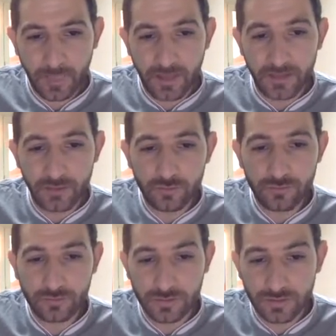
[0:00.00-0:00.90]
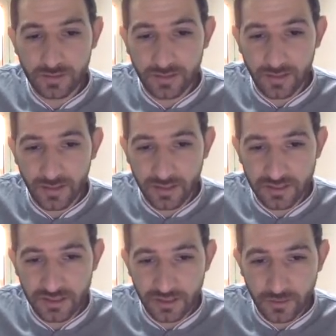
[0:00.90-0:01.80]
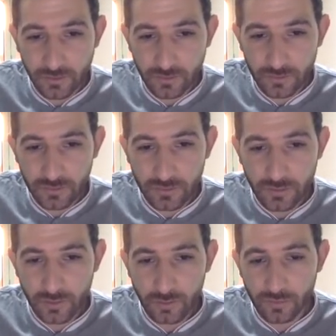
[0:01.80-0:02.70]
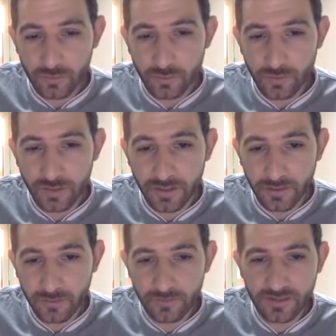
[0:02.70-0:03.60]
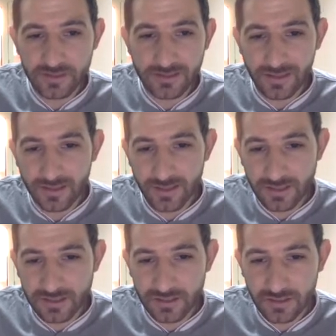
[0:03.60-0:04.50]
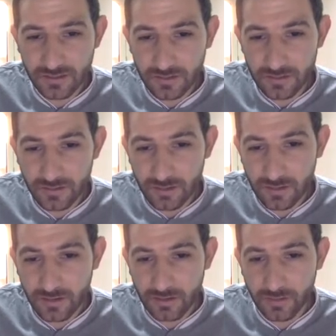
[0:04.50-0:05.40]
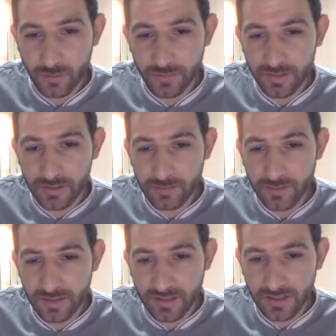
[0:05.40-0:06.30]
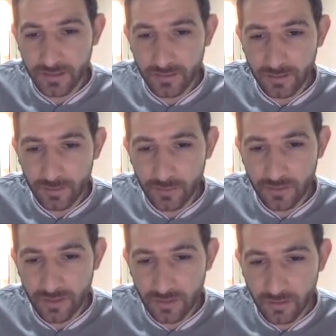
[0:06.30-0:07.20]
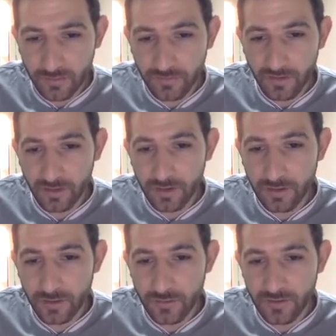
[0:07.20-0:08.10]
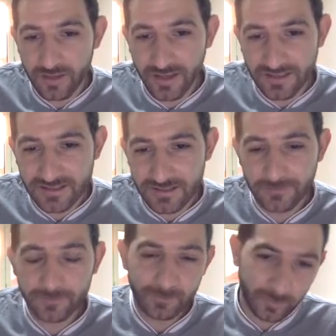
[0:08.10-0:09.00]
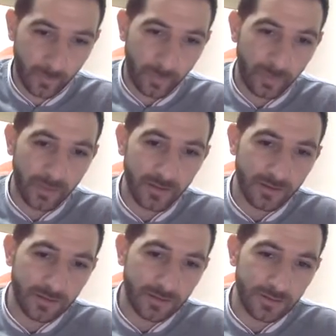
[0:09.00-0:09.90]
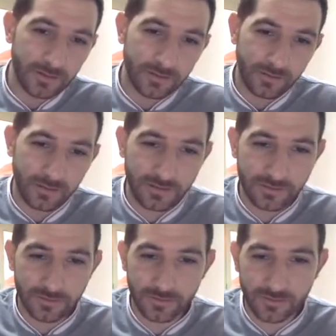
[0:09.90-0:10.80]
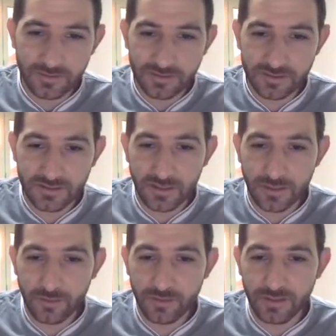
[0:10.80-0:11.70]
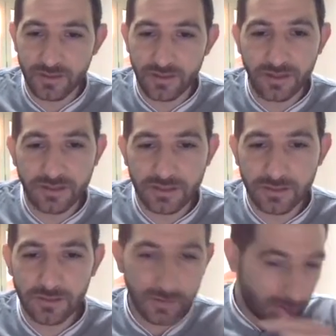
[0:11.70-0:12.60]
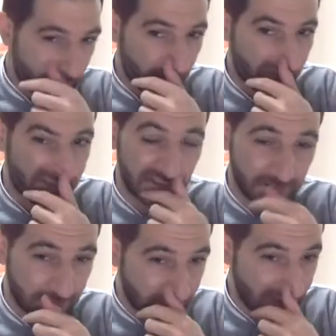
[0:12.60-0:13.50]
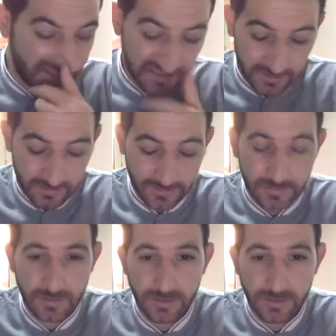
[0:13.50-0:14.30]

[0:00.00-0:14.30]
a new relation U, where U is the relation obtained by taking the union of R union S. Okay, so this is the union relation. What is this?